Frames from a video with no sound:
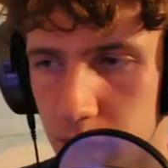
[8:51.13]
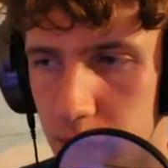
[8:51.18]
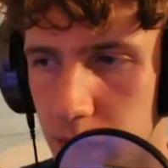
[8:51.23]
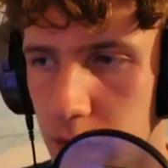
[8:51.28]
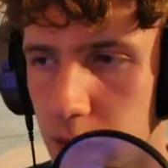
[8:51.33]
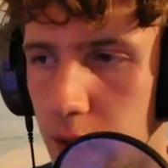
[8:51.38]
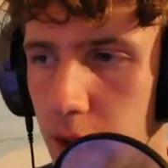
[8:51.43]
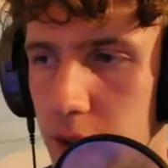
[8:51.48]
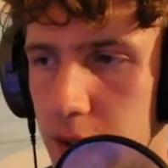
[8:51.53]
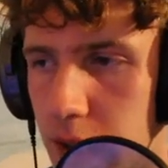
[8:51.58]

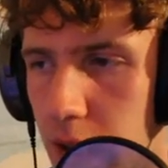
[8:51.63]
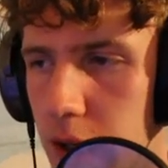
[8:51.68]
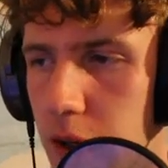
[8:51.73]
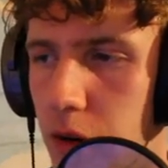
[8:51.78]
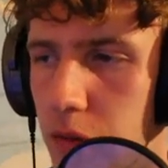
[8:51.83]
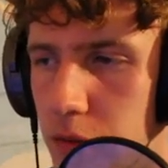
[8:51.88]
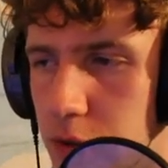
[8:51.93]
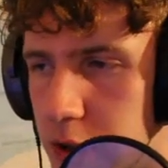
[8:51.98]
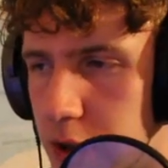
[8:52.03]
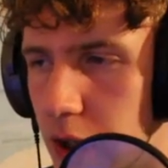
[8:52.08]
Again,
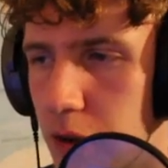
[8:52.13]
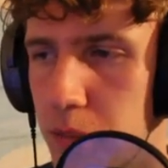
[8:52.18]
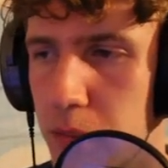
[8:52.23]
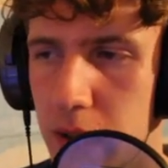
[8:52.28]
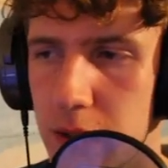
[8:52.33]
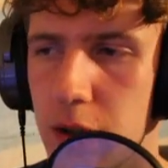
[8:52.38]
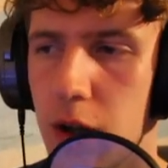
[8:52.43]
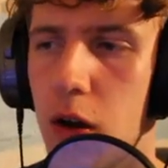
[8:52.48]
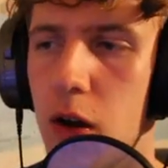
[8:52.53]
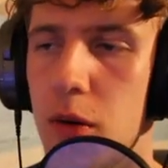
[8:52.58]
obviously, I've played a
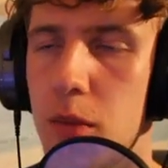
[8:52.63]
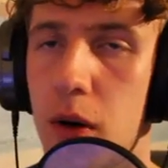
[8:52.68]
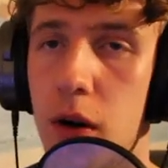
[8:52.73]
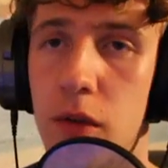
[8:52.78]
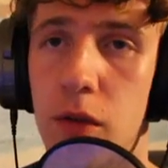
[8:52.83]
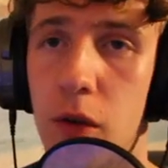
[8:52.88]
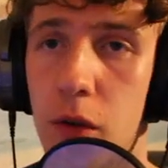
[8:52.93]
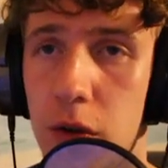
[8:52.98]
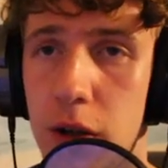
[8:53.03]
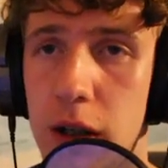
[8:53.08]
lot more of all
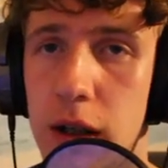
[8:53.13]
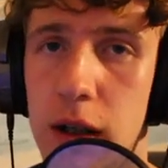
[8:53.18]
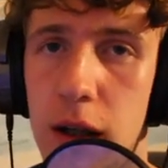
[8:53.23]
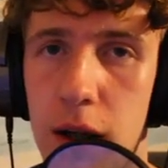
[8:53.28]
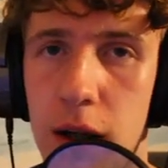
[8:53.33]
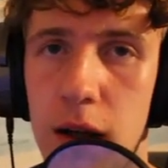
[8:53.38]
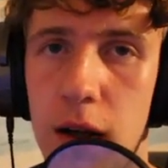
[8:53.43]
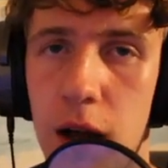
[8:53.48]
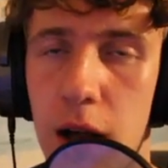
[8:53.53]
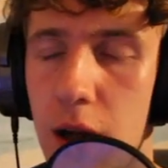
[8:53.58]
the
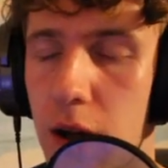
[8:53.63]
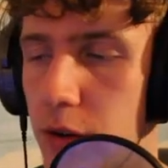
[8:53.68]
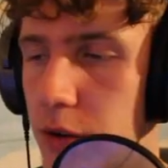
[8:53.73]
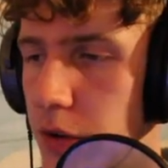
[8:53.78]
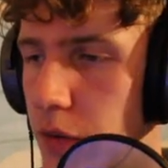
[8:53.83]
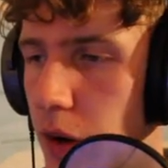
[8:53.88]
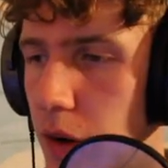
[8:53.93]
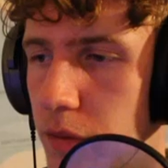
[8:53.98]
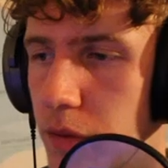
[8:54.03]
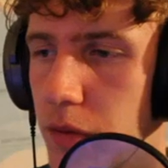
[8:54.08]

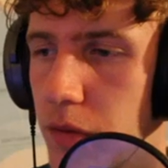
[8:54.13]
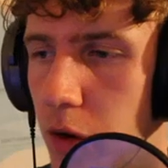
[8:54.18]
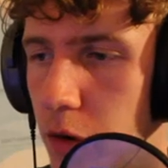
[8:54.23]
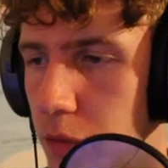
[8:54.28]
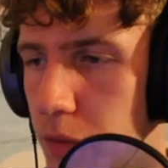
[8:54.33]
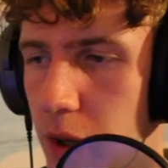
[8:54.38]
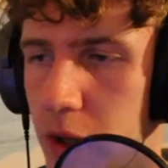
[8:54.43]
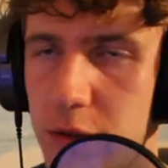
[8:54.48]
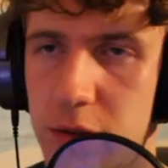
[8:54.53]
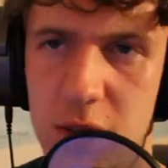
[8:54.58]
Survival Evolved
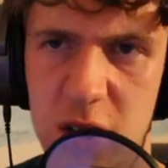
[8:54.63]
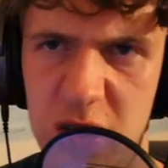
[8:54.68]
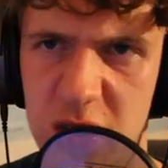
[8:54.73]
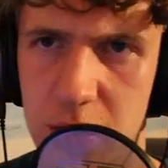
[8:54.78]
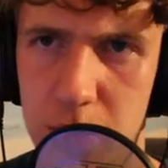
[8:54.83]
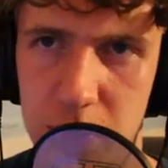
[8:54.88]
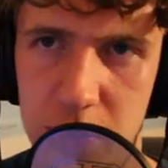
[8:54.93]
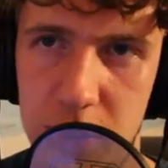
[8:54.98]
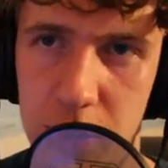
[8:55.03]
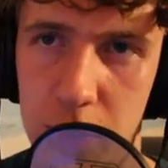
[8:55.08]
maps because I'm
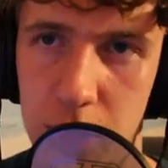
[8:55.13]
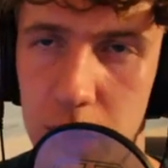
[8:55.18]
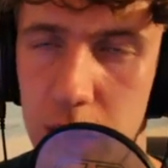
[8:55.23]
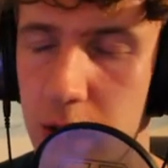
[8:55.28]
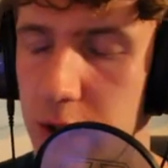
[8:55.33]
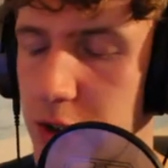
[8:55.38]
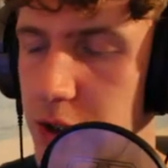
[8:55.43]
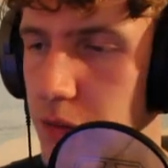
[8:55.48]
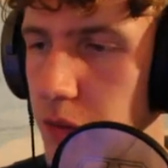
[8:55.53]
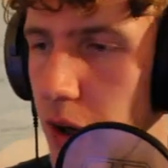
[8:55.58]
still really a
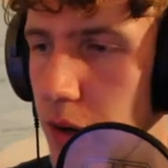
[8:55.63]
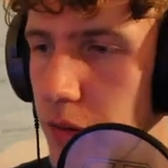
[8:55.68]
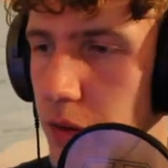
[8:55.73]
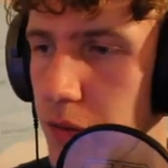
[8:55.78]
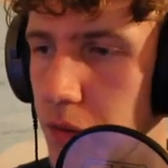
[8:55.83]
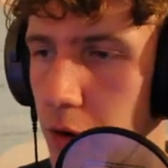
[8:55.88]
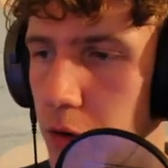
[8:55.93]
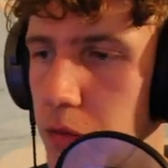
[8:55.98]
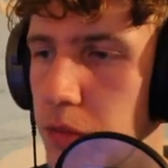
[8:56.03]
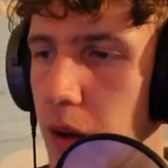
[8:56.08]
Survival
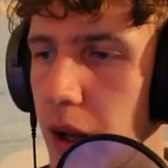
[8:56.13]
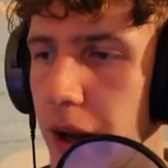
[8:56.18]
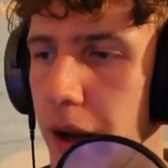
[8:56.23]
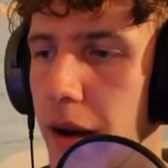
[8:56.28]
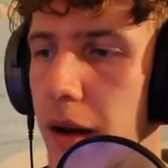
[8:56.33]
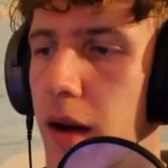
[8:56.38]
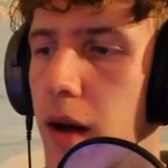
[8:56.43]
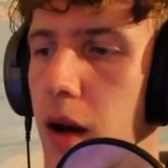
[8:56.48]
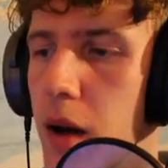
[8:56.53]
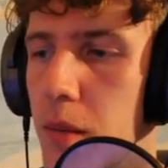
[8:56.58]
Evolved player,
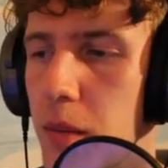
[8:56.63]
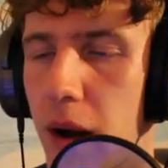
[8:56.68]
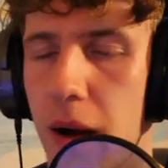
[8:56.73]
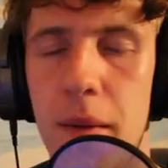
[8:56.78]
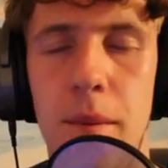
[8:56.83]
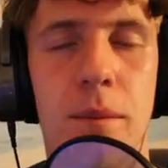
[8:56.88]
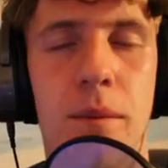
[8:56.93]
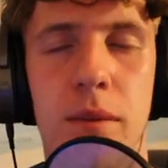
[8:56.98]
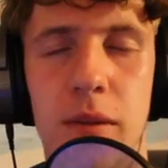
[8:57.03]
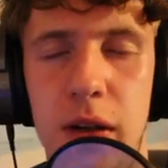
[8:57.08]
but
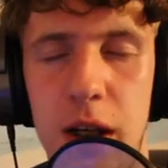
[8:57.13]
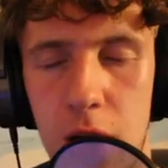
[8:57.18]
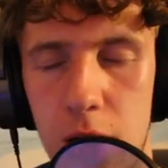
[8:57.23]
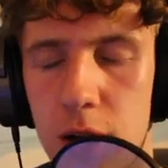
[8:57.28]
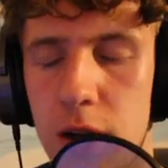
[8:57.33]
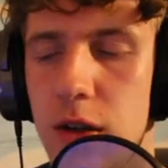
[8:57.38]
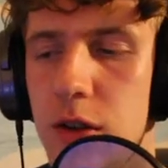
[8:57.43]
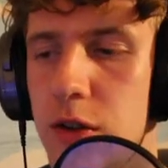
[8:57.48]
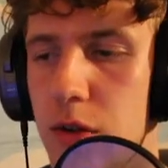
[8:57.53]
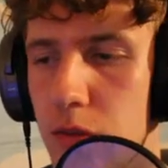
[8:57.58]
the island
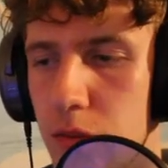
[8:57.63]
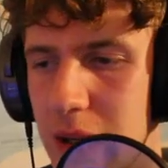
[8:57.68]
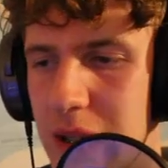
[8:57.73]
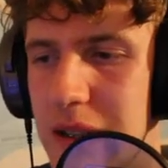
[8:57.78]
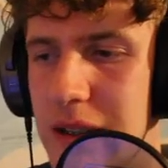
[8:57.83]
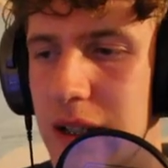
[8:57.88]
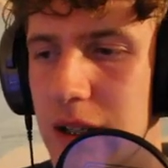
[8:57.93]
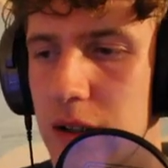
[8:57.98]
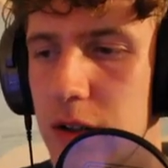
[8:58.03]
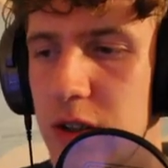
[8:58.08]
really
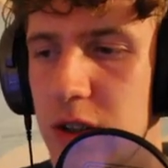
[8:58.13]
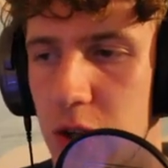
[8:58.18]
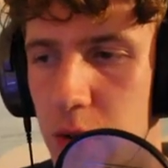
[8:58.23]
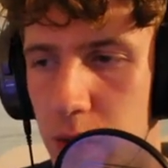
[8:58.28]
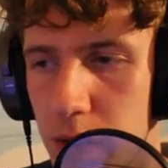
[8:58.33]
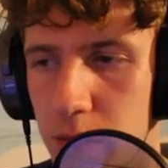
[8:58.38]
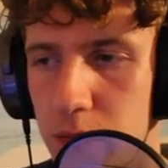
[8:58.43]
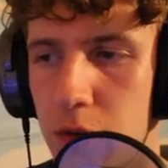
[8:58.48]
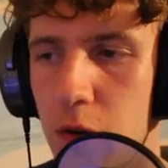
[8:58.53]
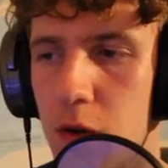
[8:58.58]
didn't do it
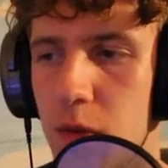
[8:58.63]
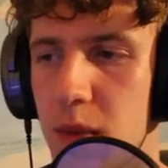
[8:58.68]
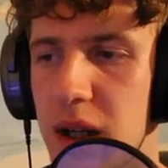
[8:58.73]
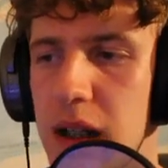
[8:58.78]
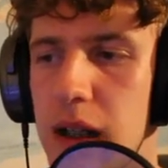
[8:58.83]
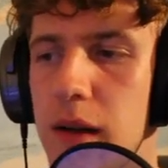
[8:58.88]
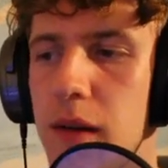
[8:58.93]
for me.